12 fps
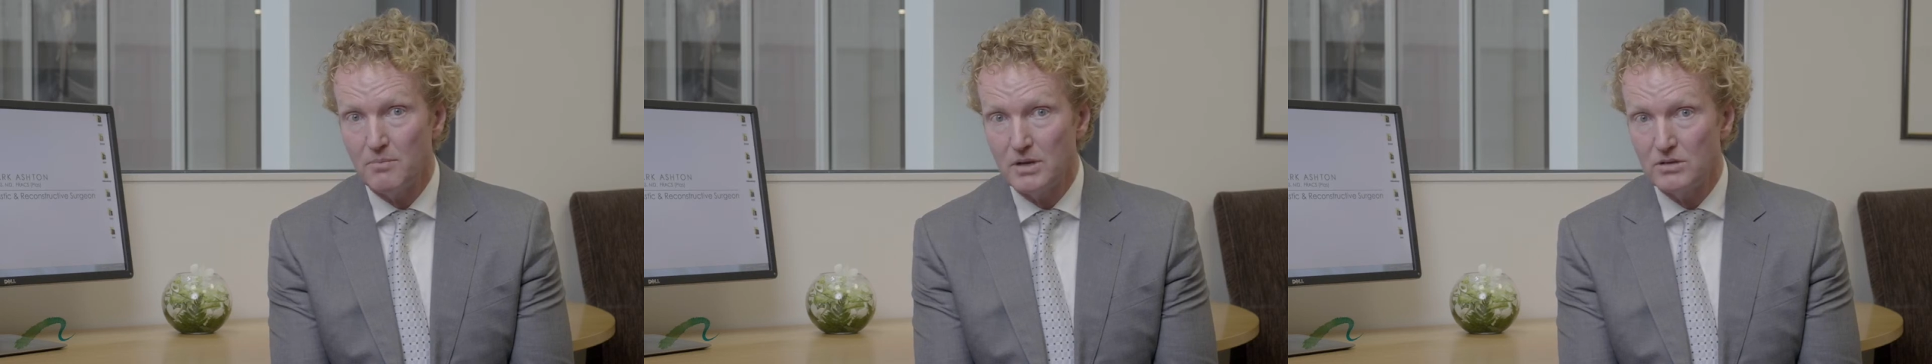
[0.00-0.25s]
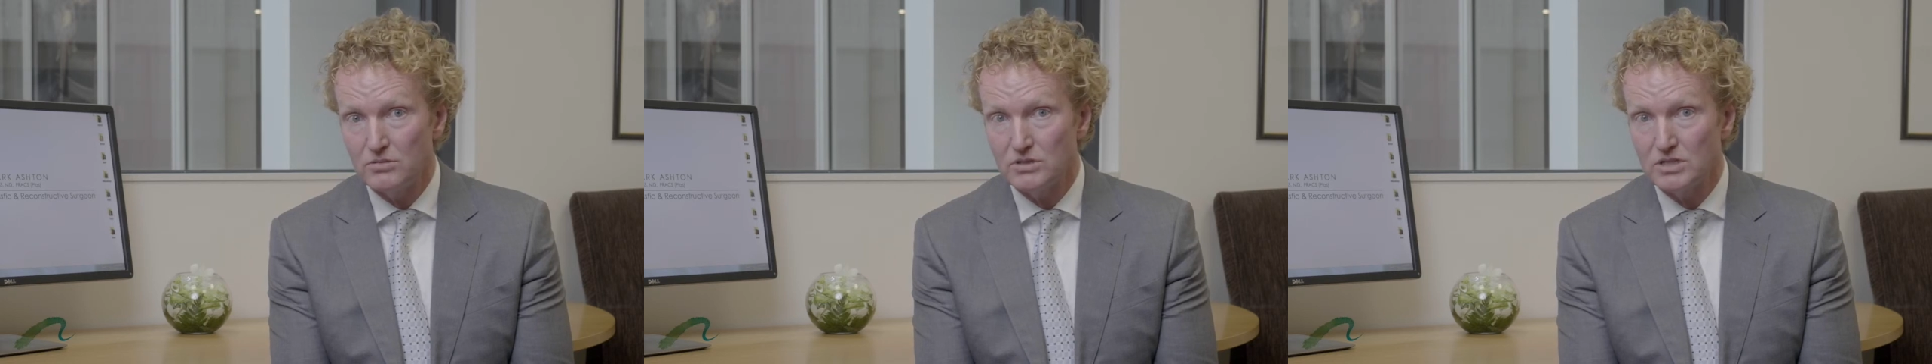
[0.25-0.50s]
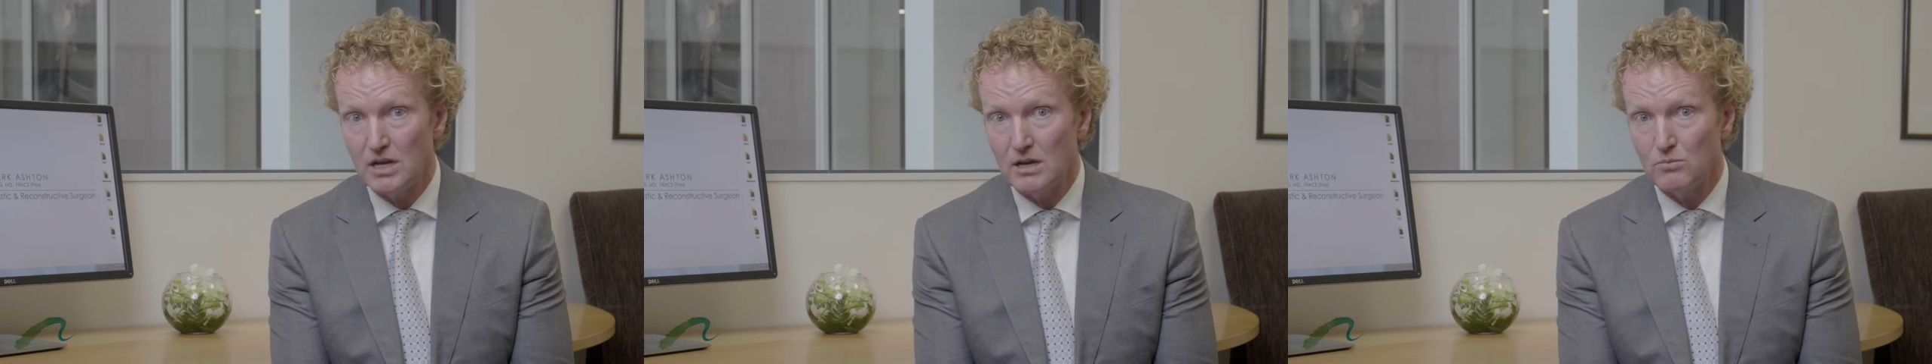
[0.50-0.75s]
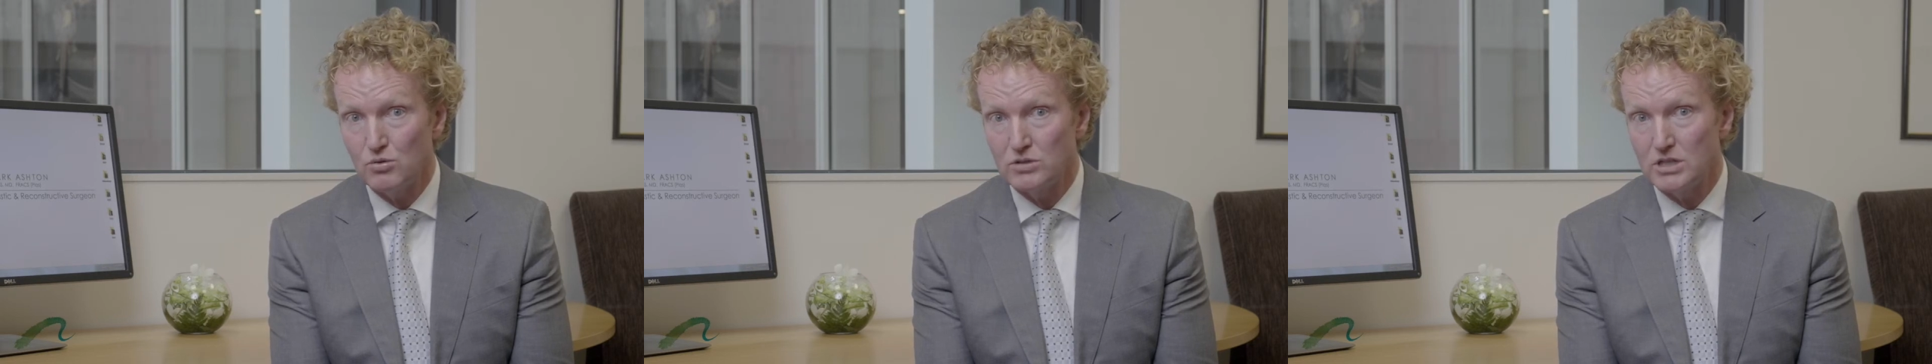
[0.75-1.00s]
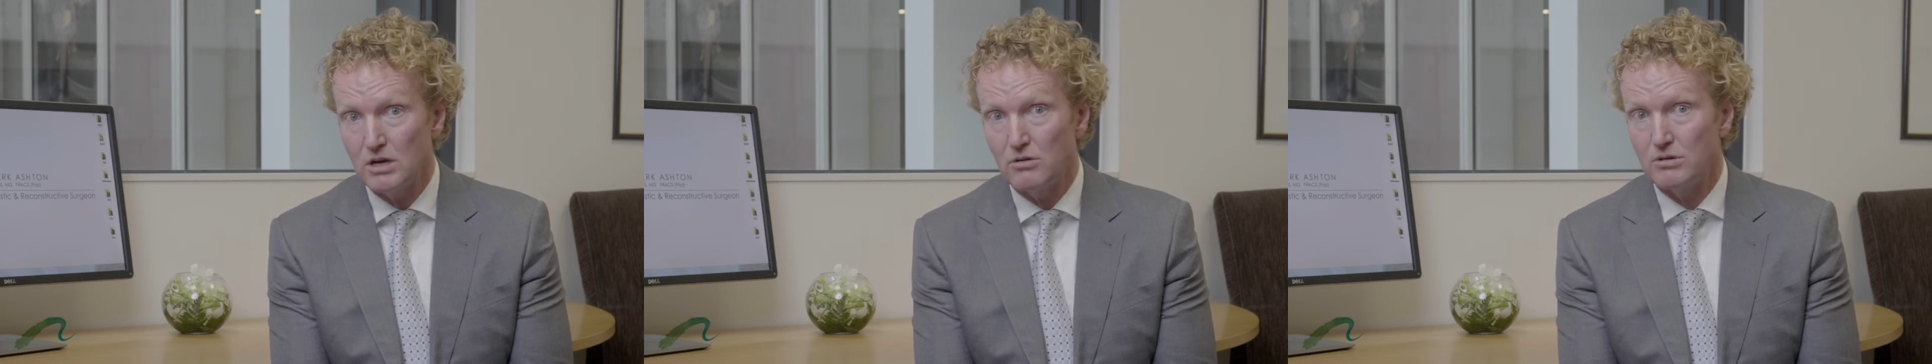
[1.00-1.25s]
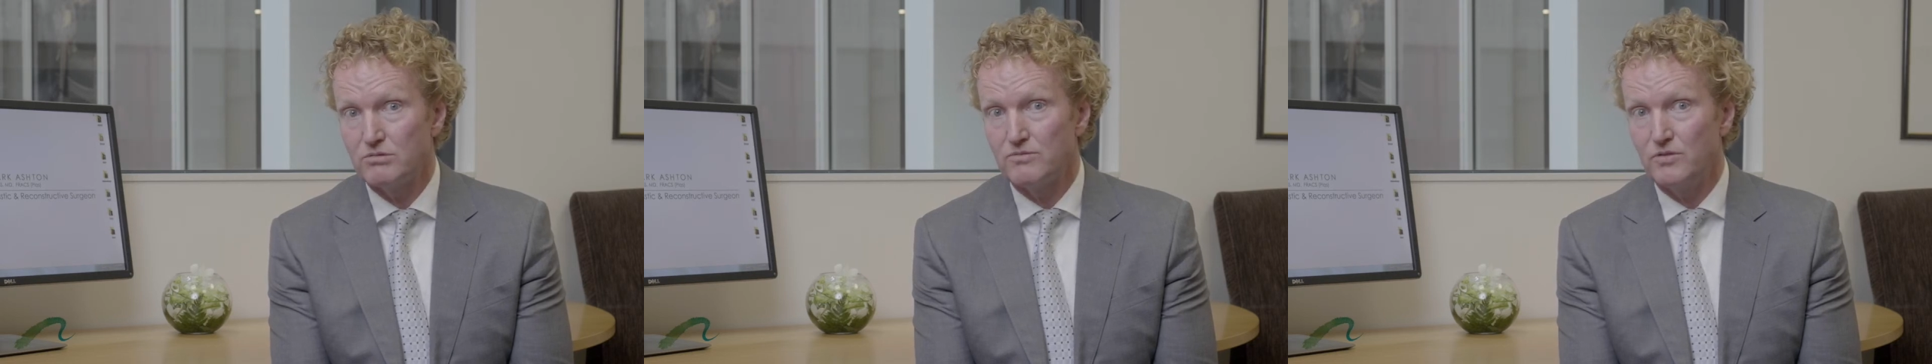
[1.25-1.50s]
but you'll see I'm also
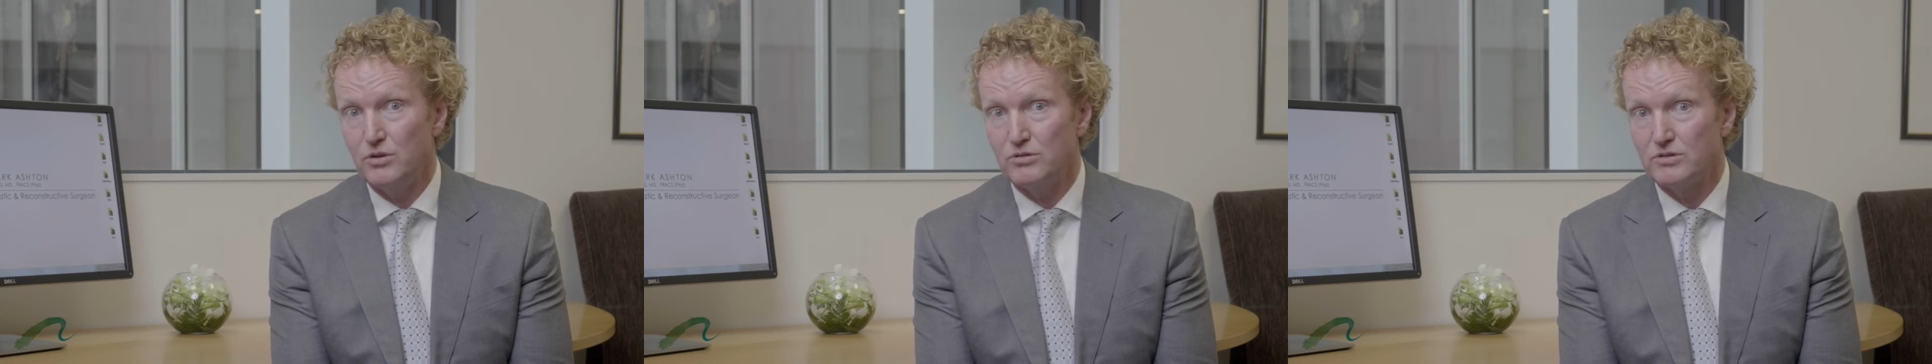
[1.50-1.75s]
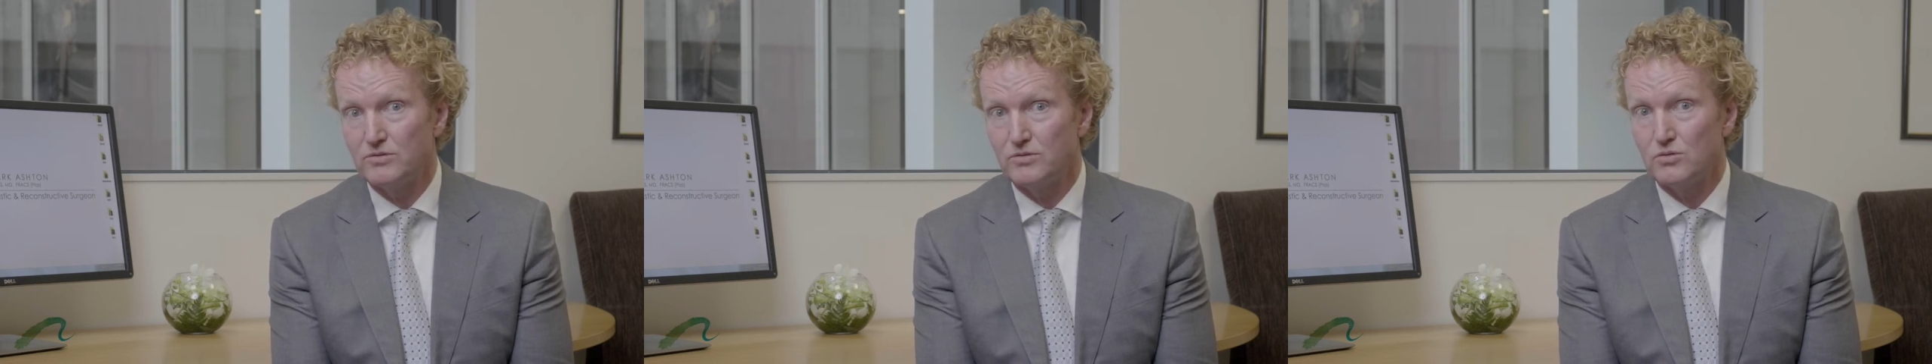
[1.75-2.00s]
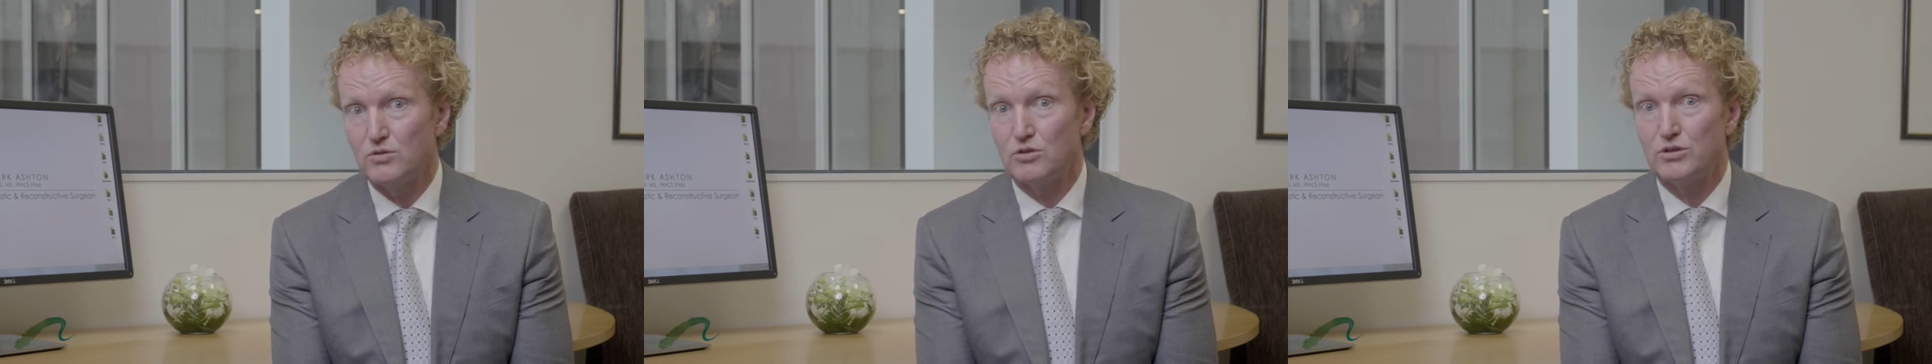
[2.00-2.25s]
a reviewer for